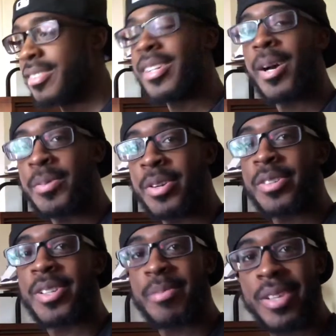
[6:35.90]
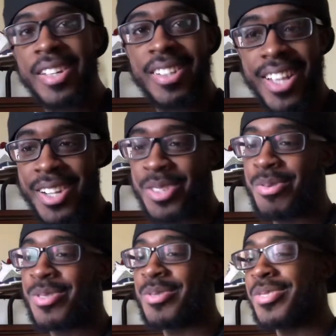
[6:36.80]
Upchurch come in. A lot of two
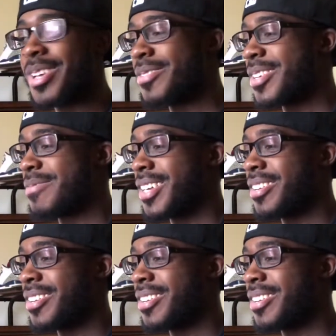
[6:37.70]
on two type shit, man.